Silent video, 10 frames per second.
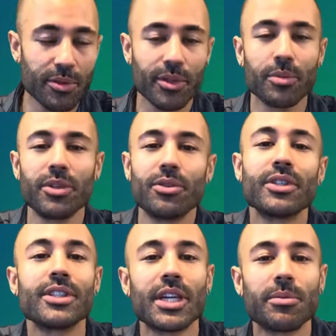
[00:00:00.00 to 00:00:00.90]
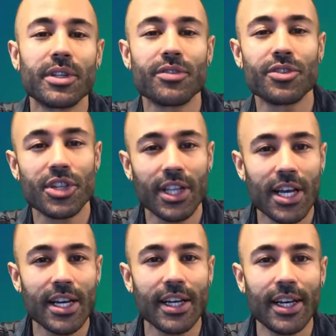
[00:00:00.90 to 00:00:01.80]
We're going to be doing the same thing for
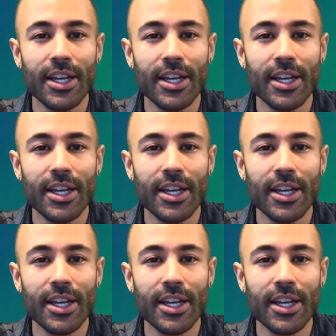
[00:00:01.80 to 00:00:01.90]
July.